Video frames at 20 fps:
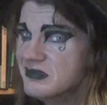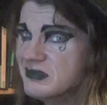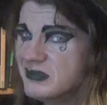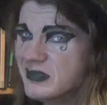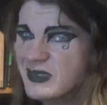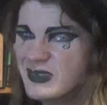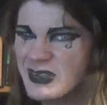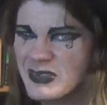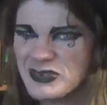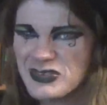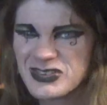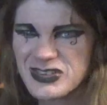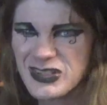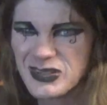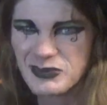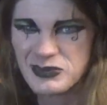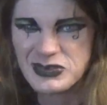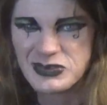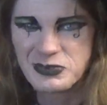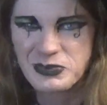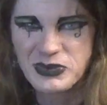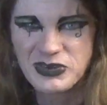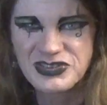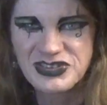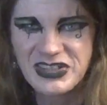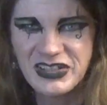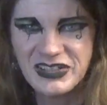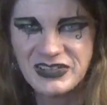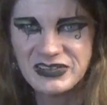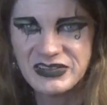Whoever said it was a
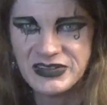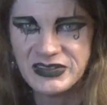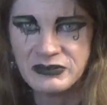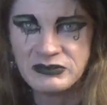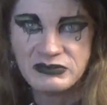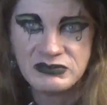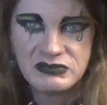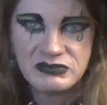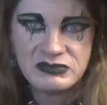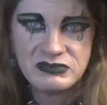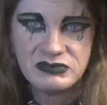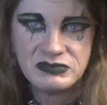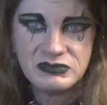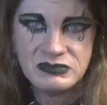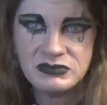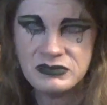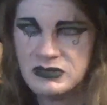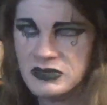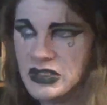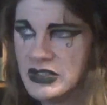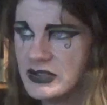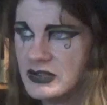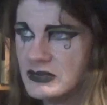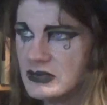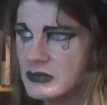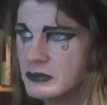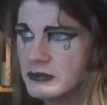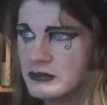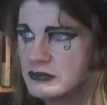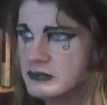personality? I
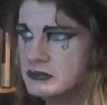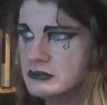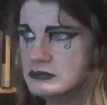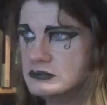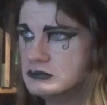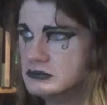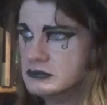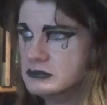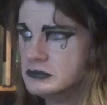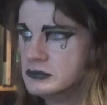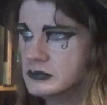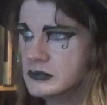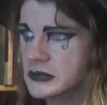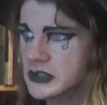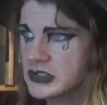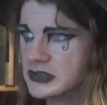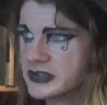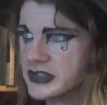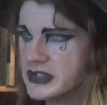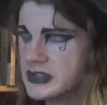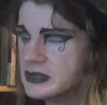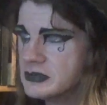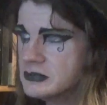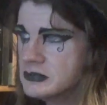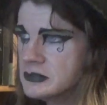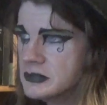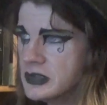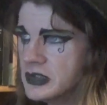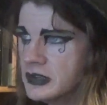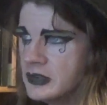don't get it.
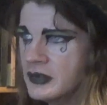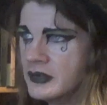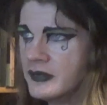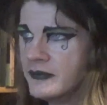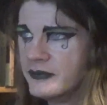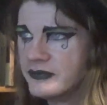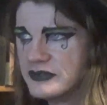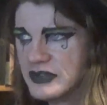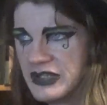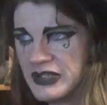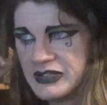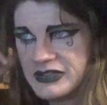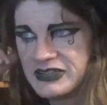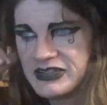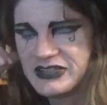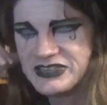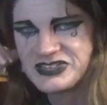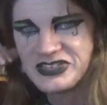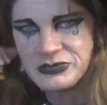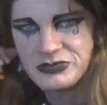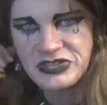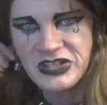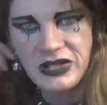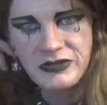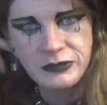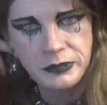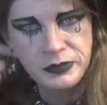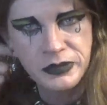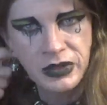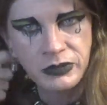And he seems to
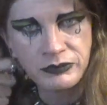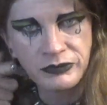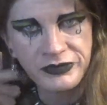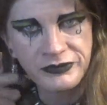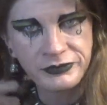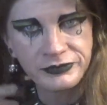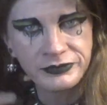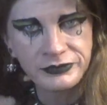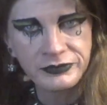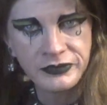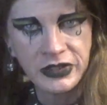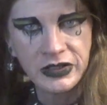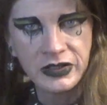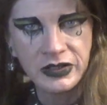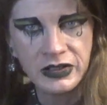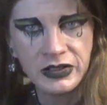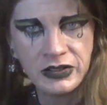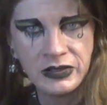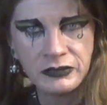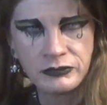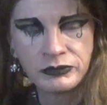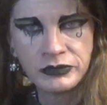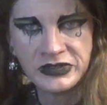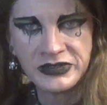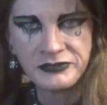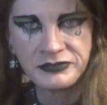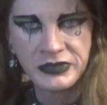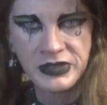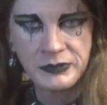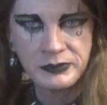have a problem with really
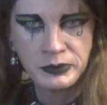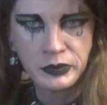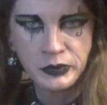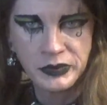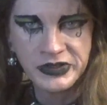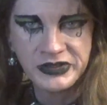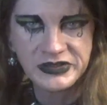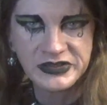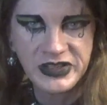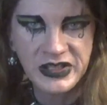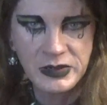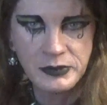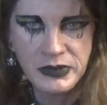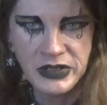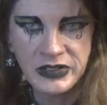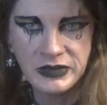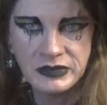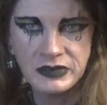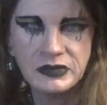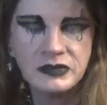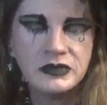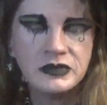flamboyant gay men.